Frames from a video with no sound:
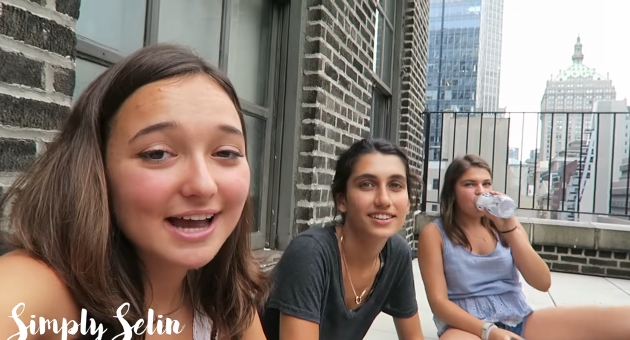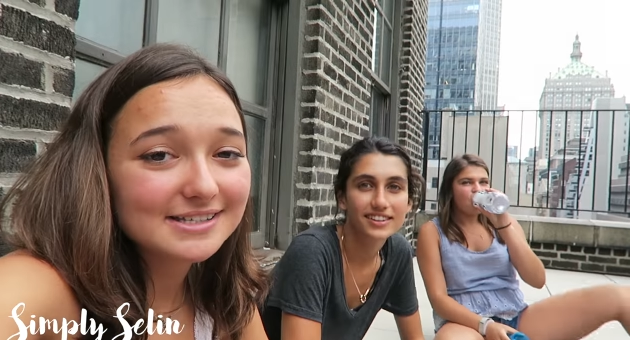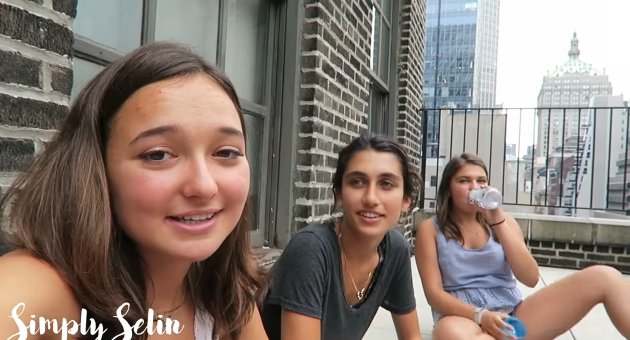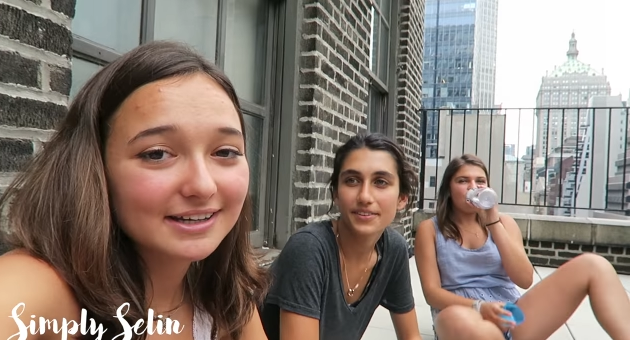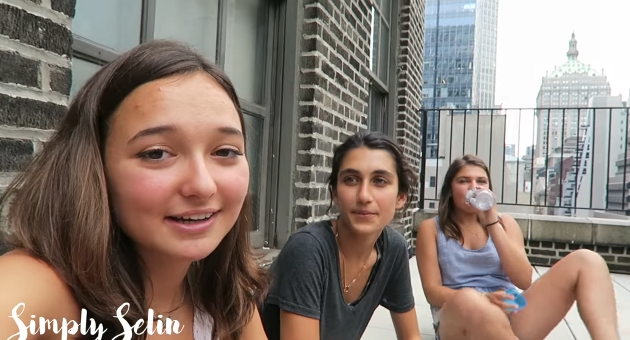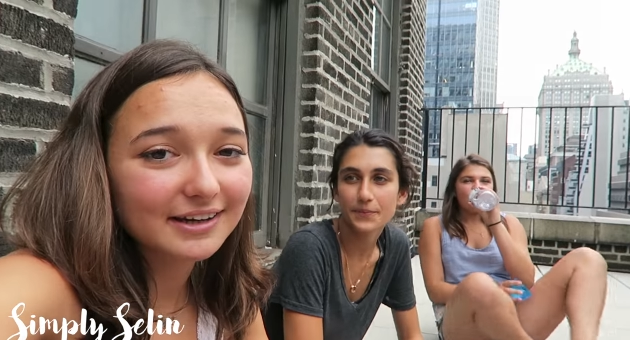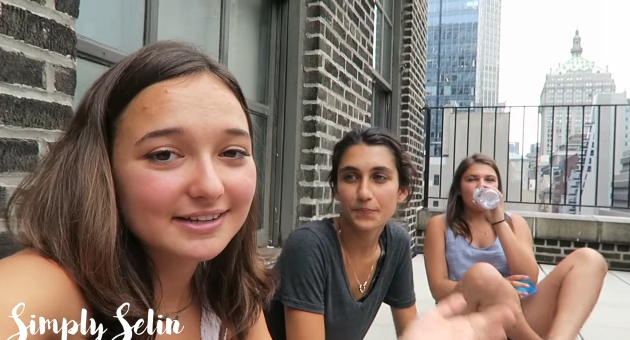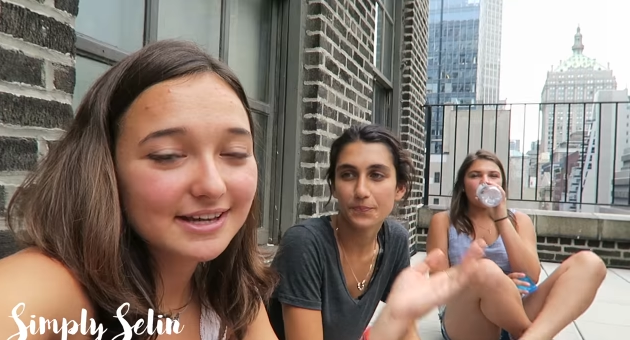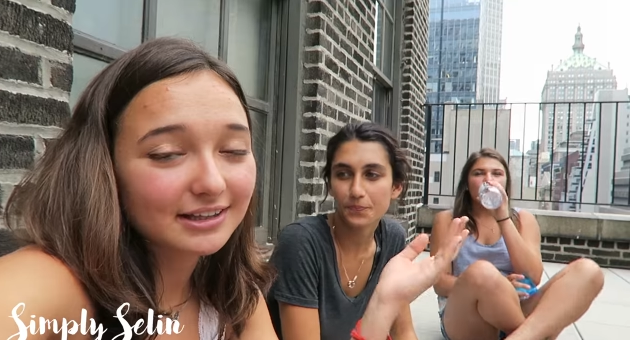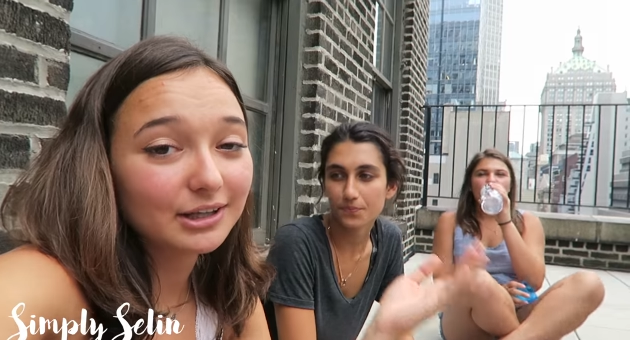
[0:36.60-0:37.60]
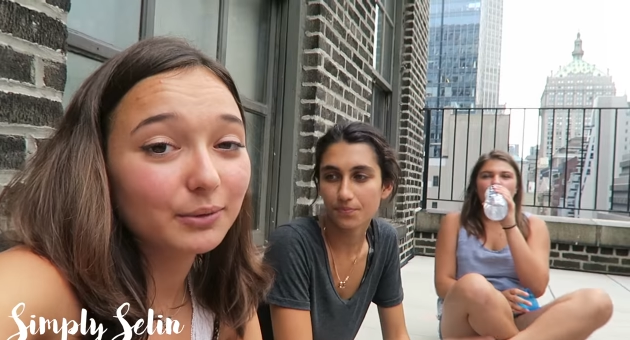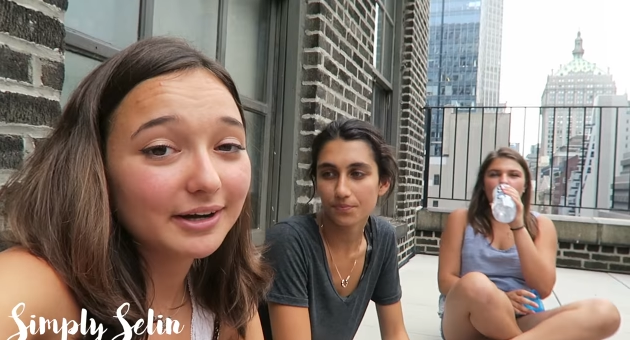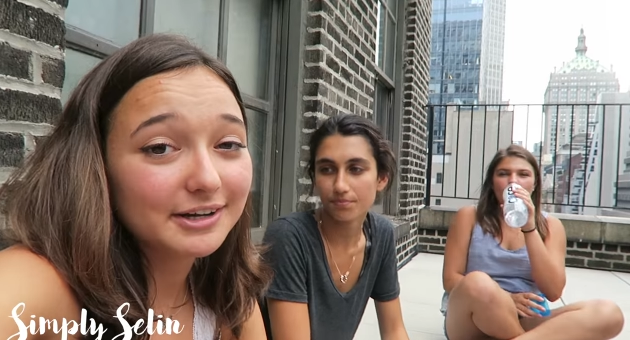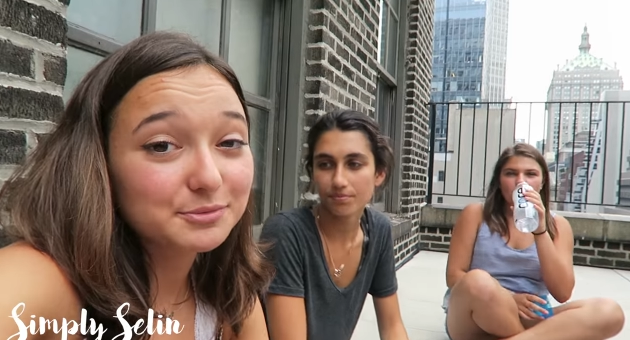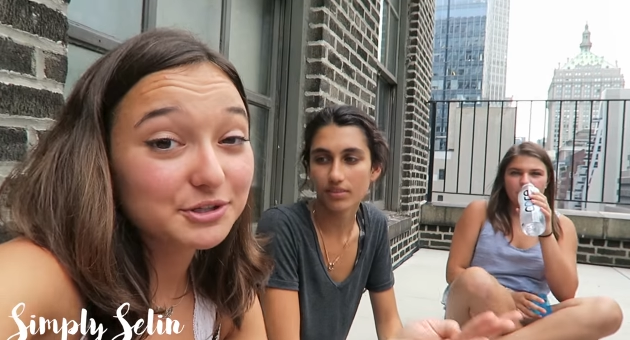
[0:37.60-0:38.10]
Speaker 1: asking exactly what
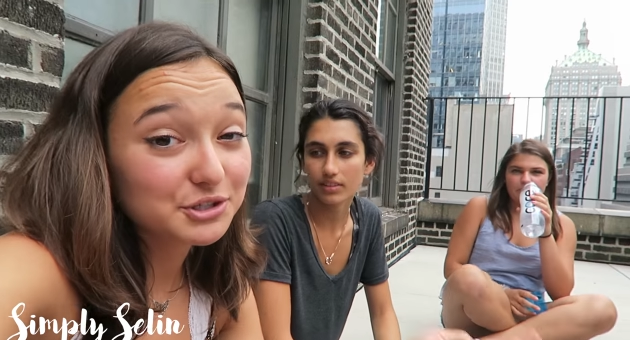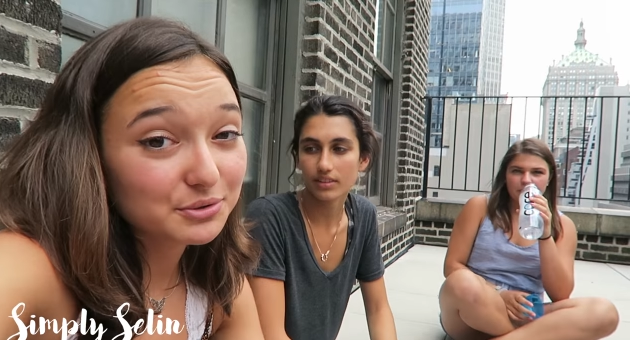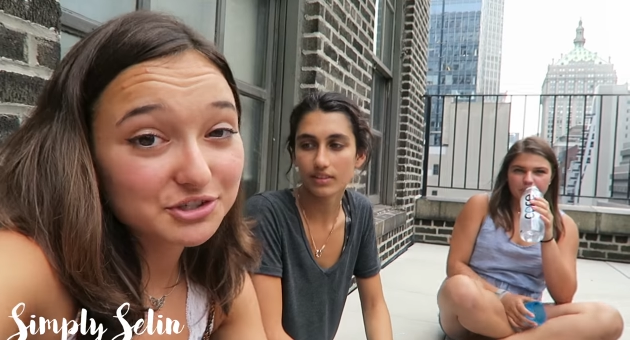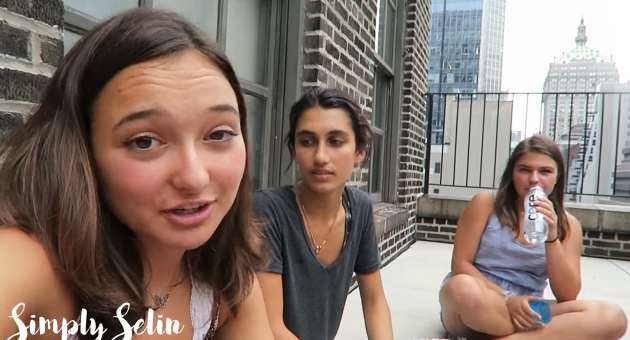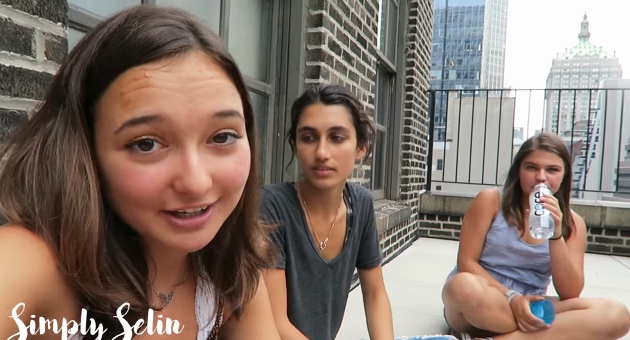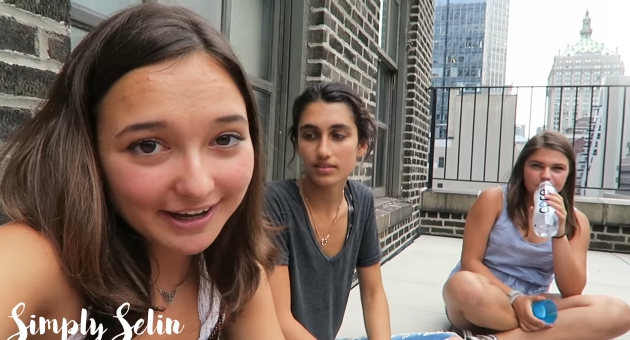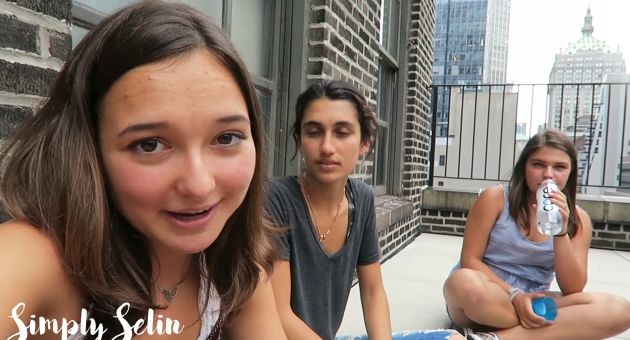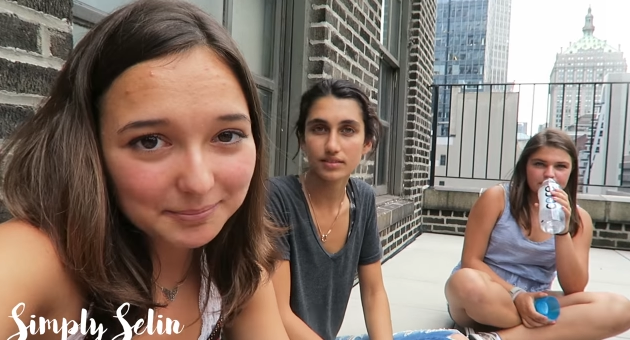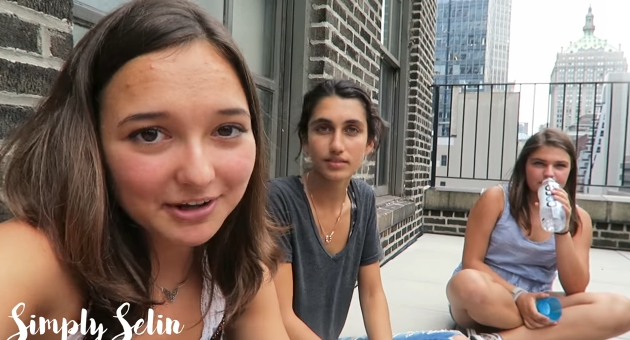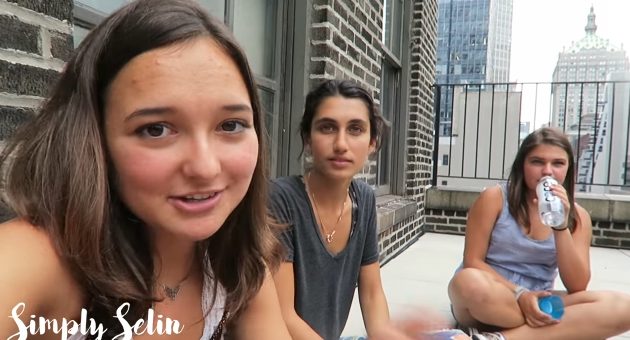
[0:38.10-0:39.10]
it is we do during camp,